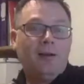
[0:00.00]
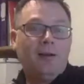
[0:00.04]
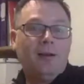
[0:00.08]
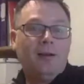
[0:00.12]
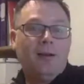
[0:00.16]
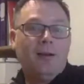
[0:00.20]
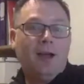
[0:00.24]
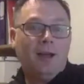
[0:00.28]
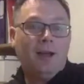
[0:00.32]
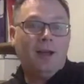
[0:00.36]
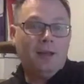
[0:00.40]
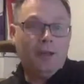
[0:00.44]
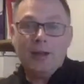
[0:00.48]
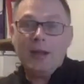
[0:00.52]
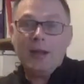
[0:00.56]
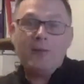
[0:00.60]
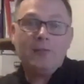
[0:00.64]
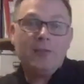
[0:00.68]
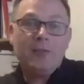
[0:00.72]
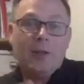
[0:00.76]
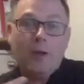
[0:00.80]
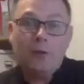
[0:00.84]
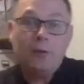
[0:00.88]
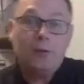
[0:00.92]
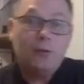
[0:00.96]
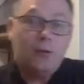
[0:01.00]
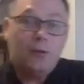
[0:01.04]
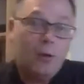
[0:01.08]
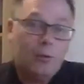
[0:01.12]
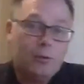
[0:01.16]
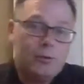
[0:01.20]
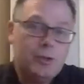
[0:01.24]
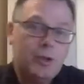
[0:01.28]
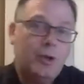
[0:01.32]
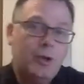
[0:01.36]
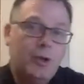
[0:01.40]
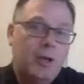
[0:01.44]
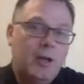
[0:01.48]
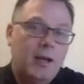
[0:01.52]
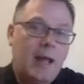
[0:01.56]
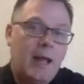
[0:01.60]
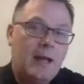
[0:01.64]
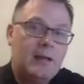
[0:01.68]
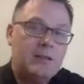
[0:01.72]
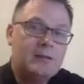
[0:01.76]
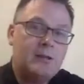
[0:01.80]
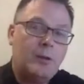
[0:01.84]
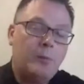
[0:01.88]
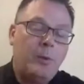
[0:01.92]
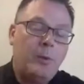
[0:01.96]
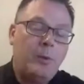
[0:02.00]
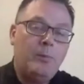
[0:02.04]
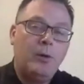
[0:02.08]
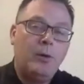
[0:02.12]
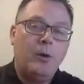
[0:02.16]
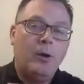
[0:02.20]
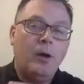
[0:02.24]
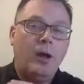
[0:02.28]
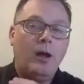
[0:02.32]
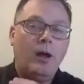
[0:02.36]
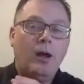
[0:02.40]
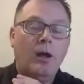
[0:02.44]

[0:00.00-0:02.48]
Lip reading: and you're going to have to go through the whole journey again. So people